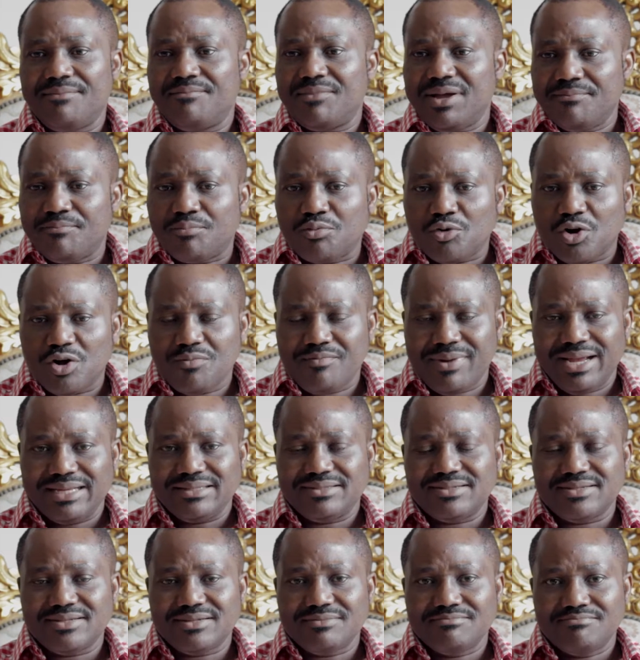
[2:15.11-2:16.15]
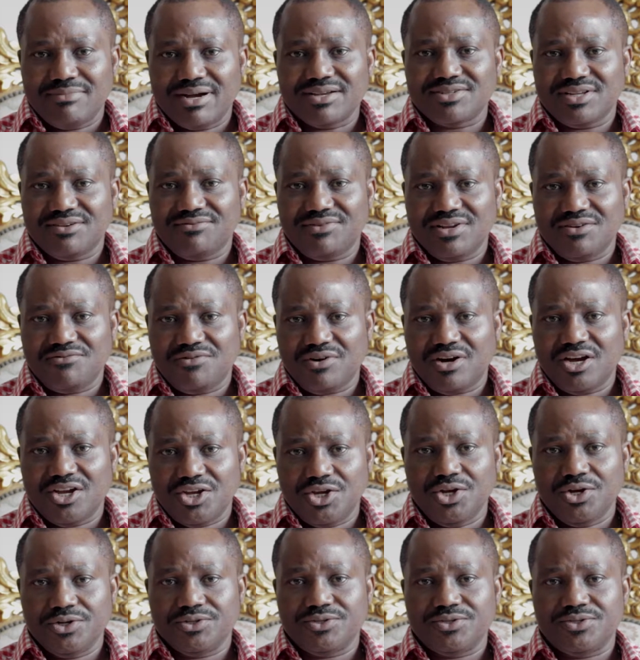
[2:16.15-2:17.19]
employment massively for our
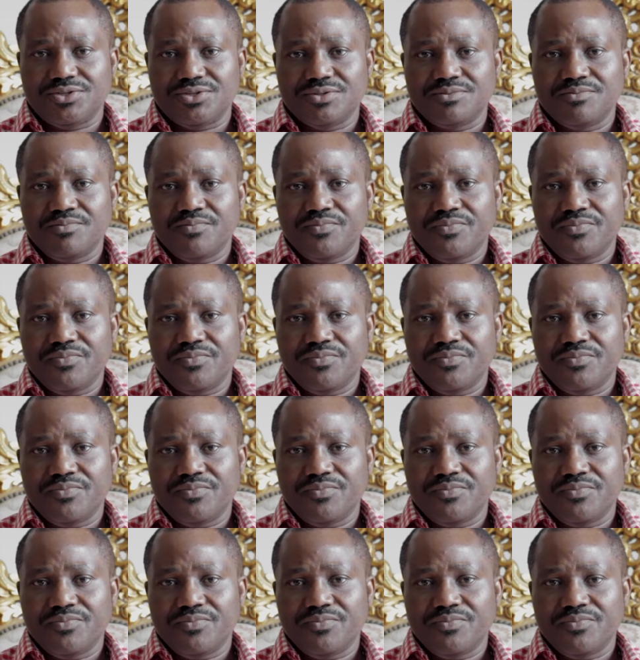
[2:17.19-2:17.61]
youths,